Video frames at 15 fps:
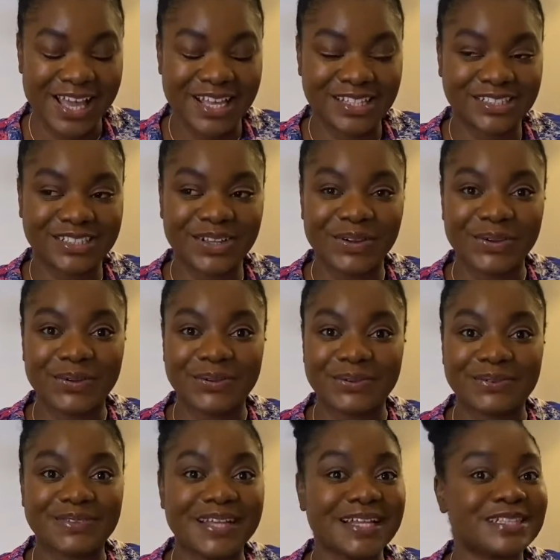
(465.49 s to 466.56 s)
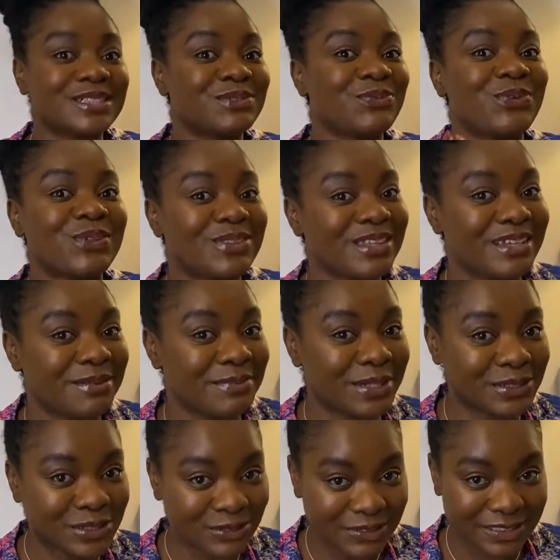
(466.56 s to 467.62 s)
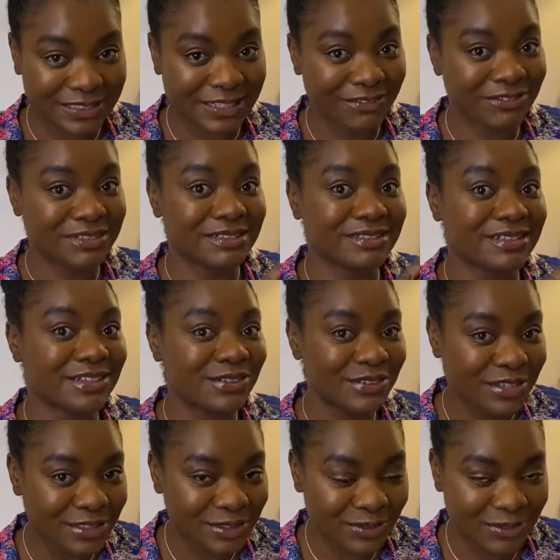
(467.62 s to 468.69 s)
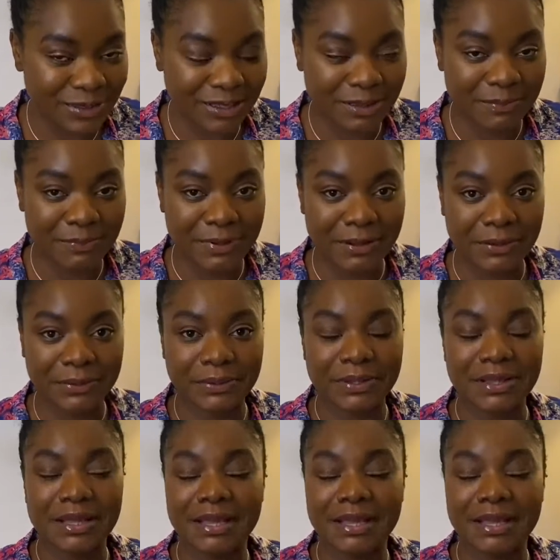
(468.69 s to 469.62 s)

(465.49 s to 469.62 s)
So that's one thing about children's services that you need to think about.